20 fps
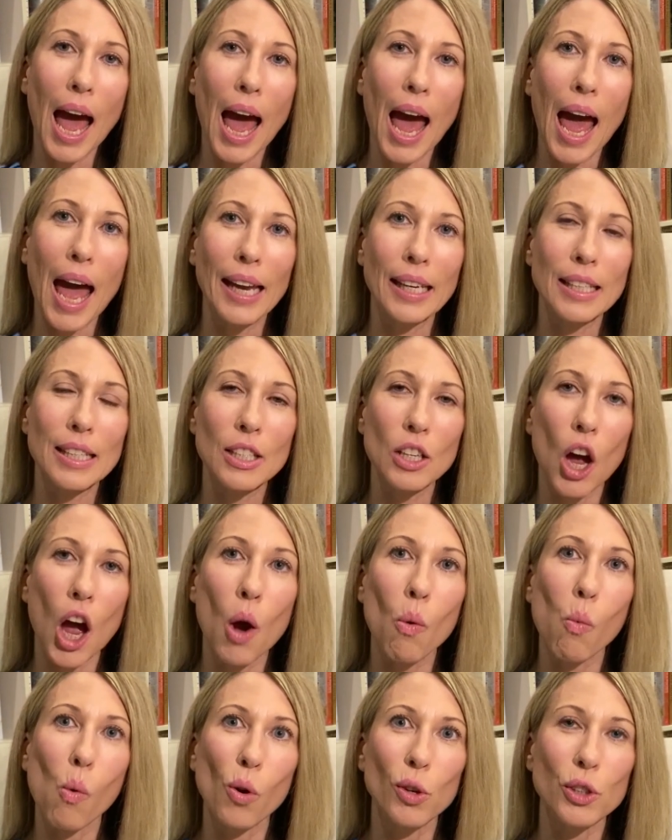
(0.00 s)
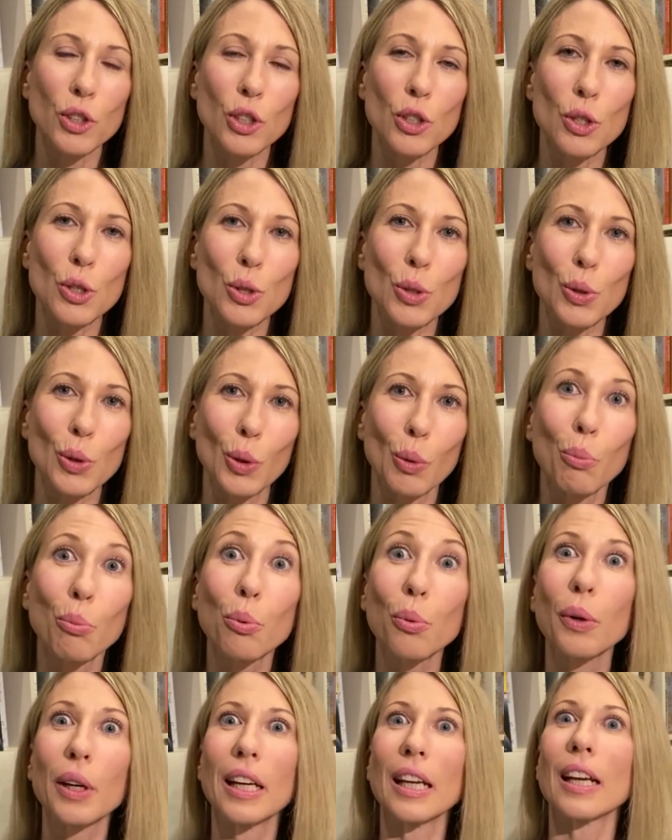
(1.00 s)
And I wanted to
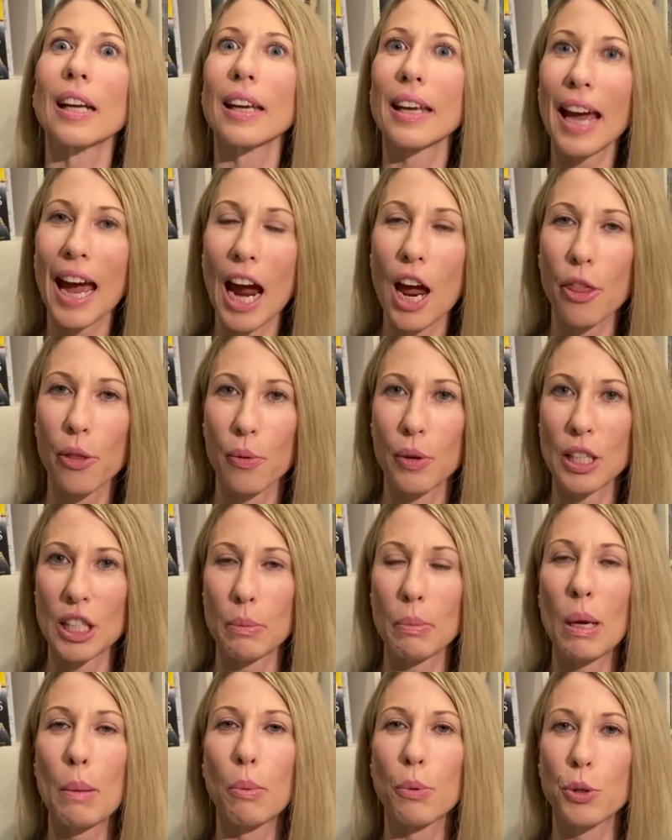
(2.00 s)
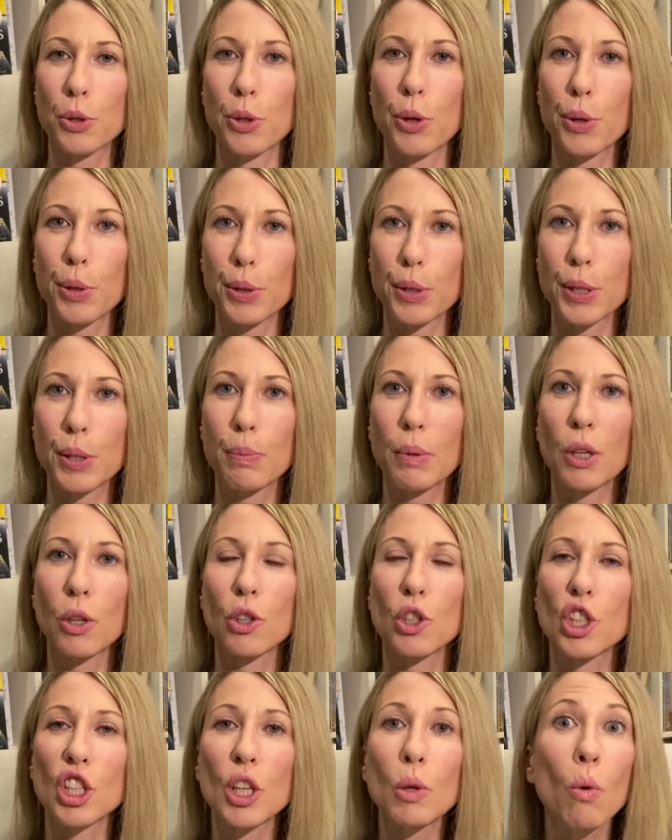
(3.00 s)
bring Catherine to people's notice
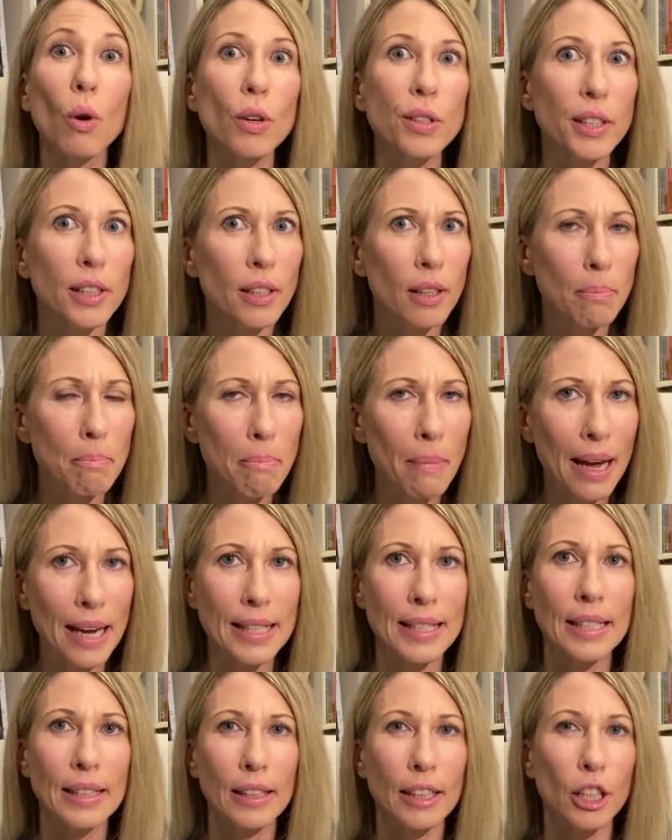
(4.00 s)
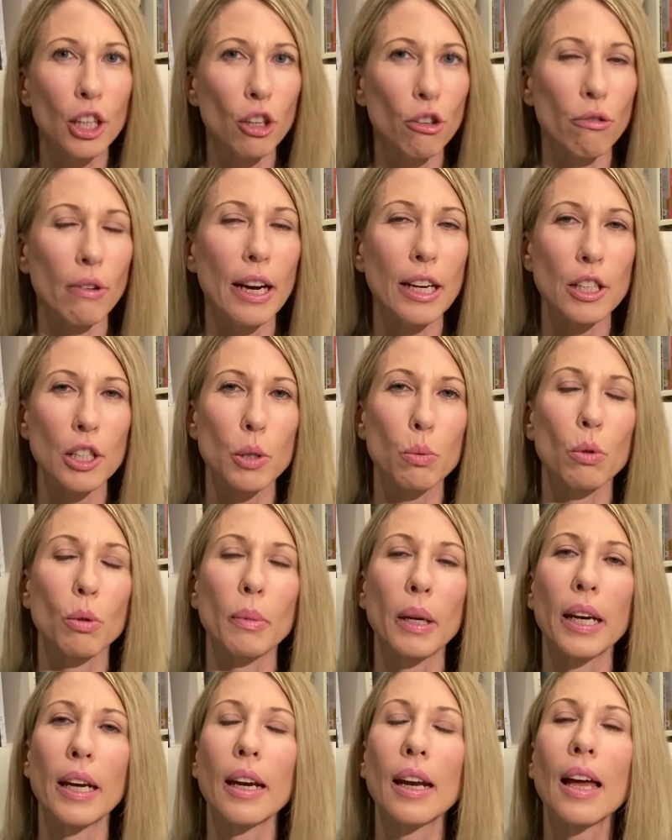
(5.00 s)
because she was an amazingly courageous
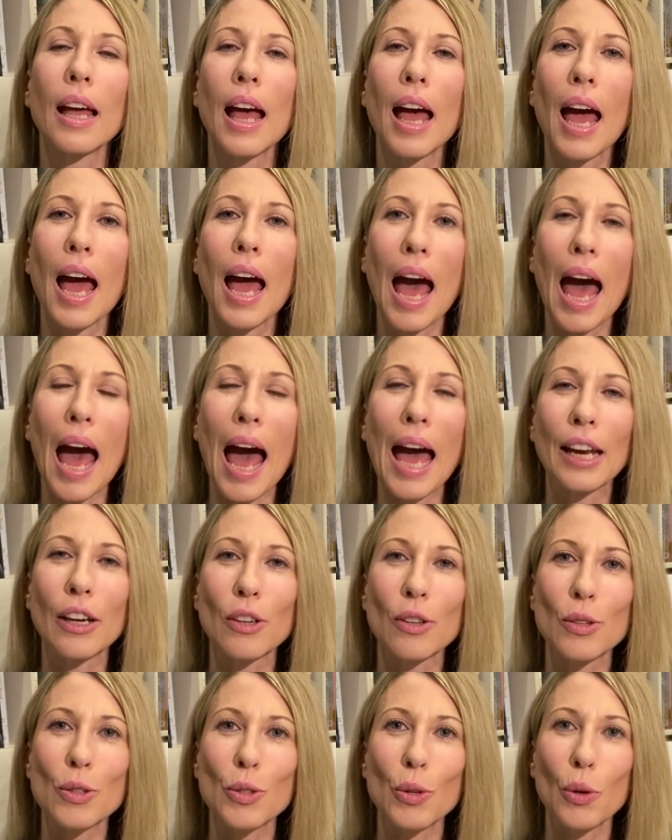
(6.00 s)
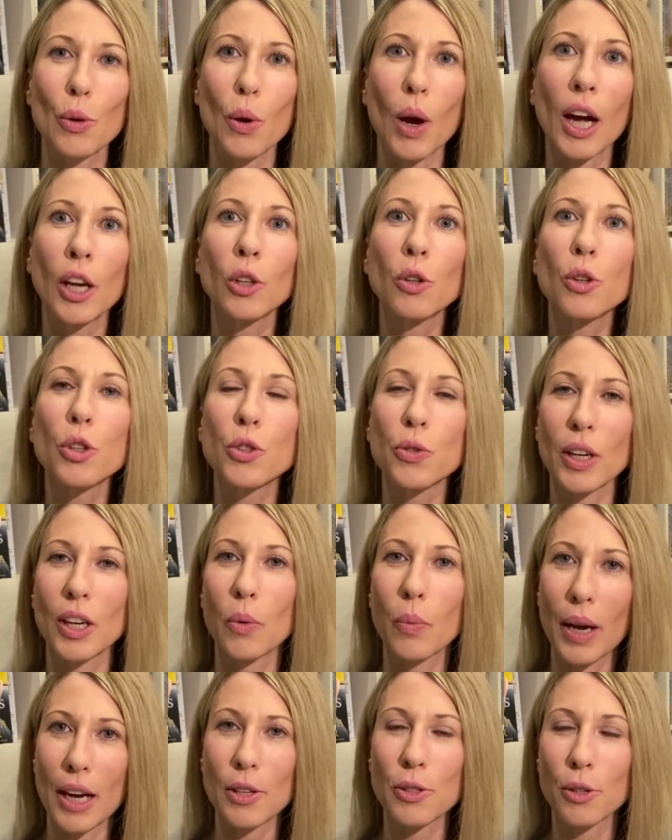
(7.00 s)
woman. And so I knew straight
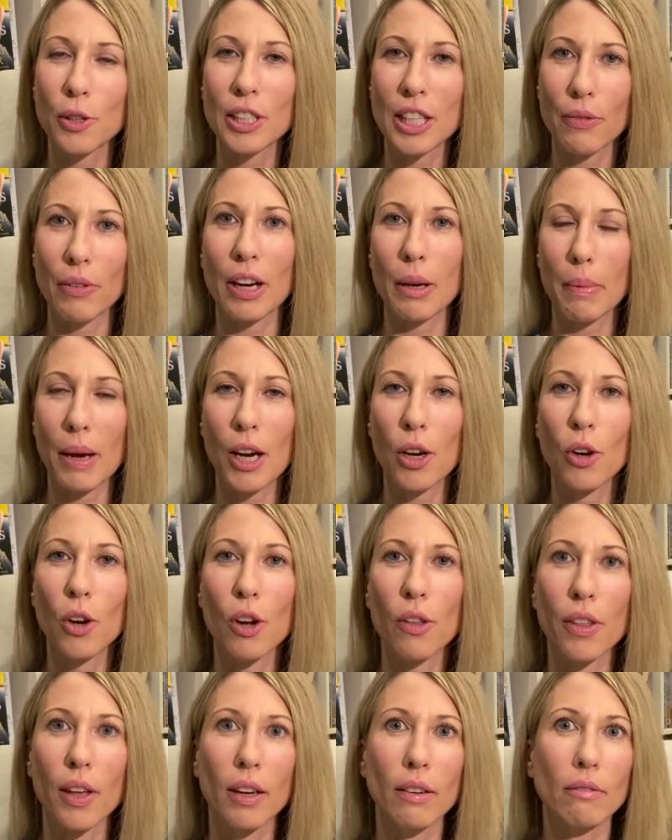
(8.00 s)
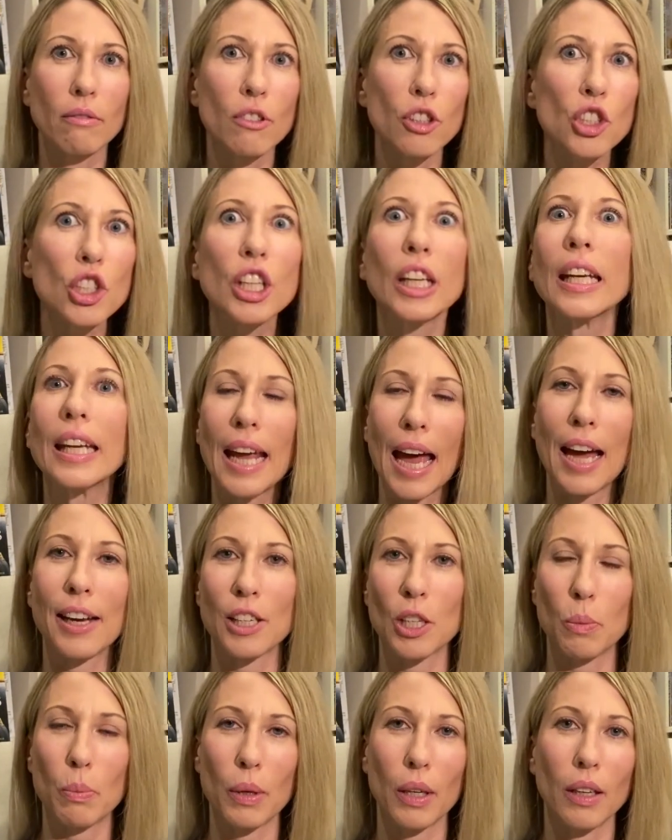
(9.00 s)
away as soon as I read about her that she
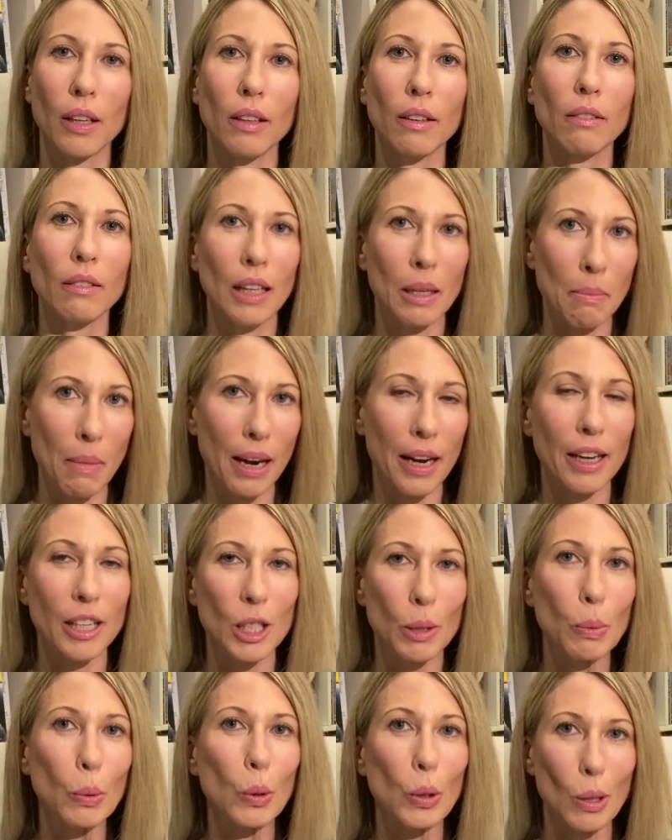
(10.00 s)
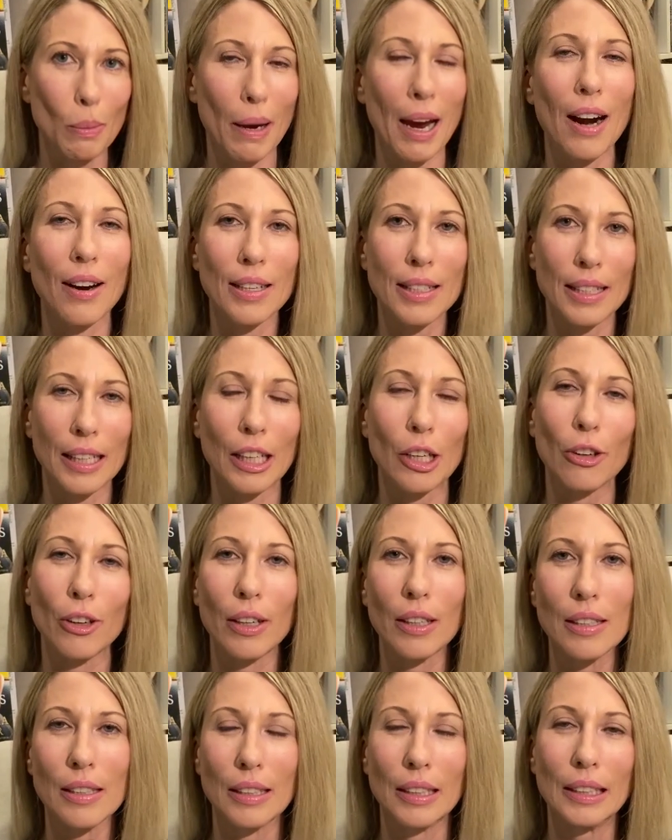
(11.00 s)
had to be in my next book, The Paris
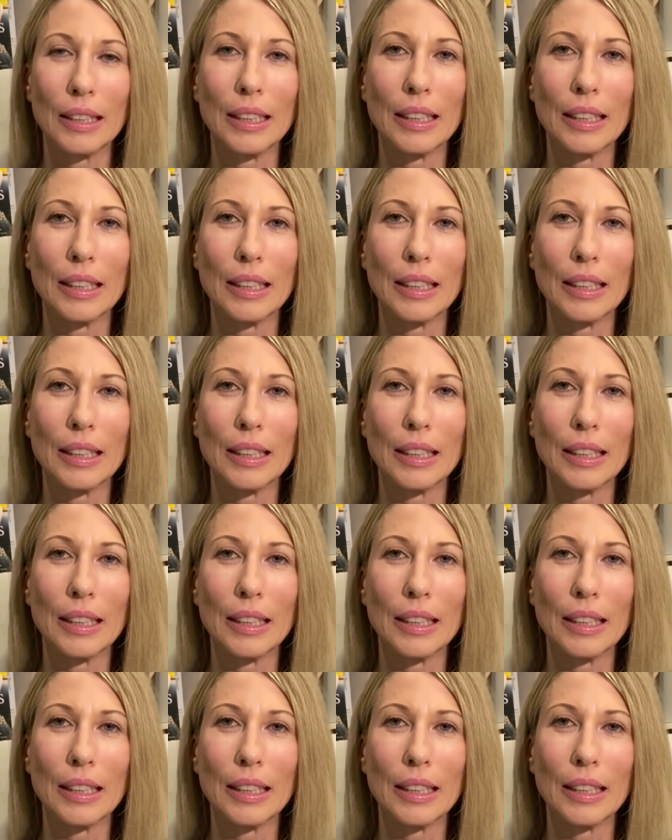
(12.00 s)
Secret.